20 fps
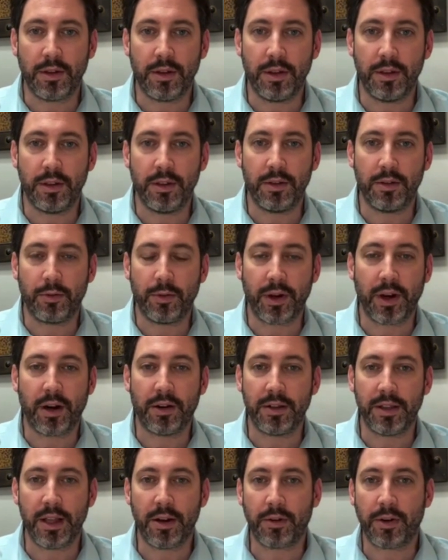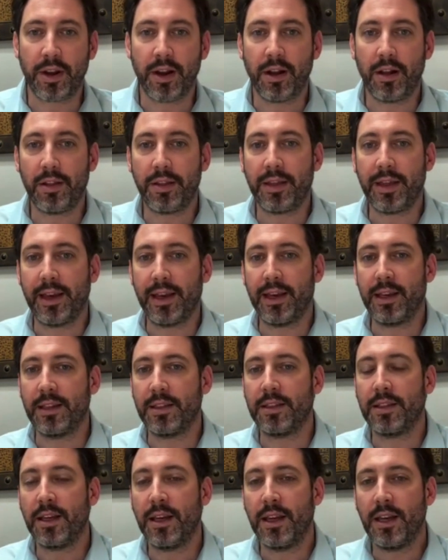in regarding our health
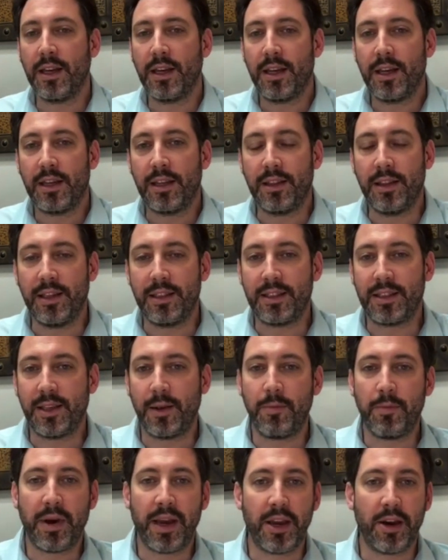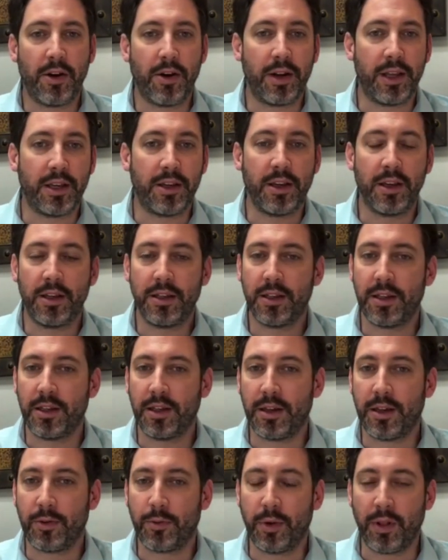and the symbiotic
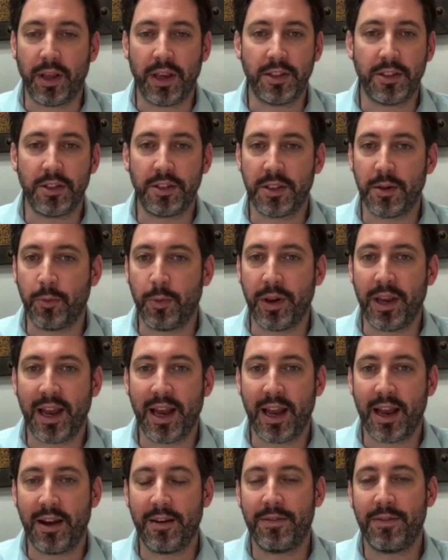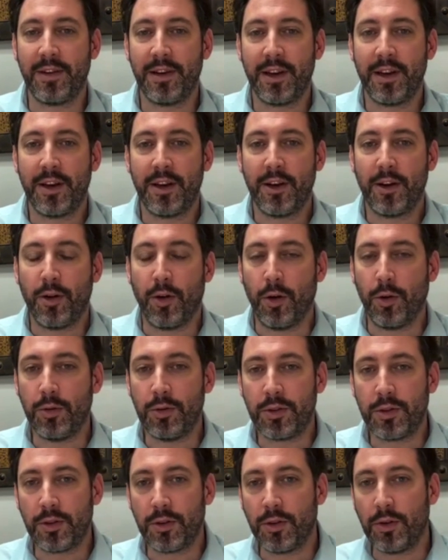relationship we have
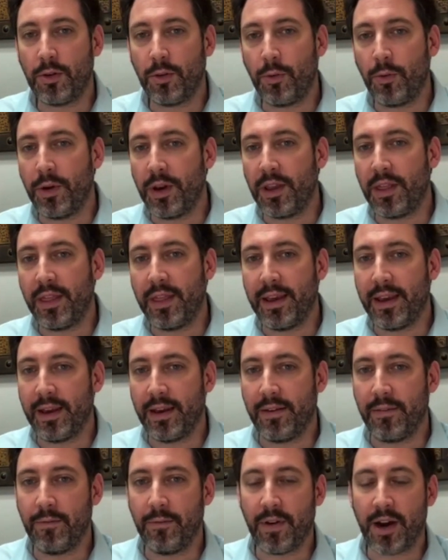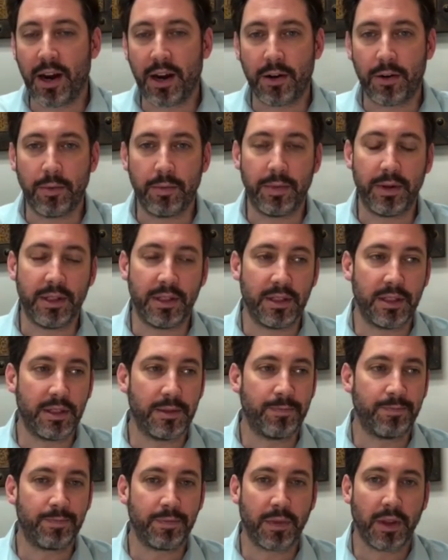also with the environment.
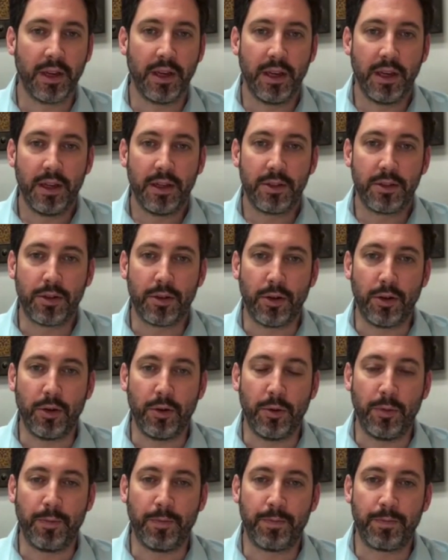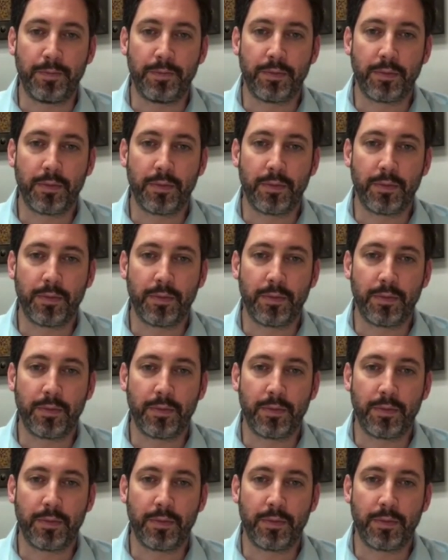So,